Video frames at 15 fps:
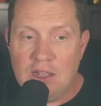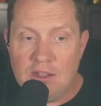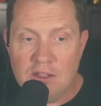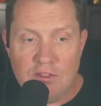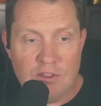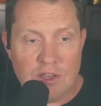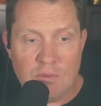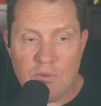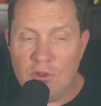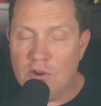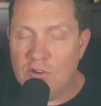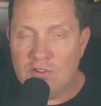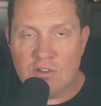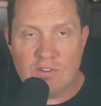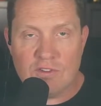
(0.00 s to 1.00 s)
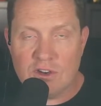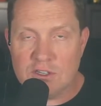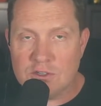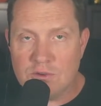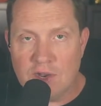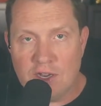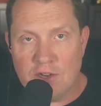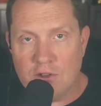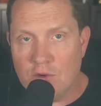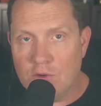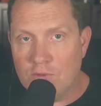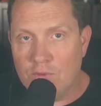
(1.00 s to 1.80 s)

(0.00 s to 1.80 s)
The computers can start to write code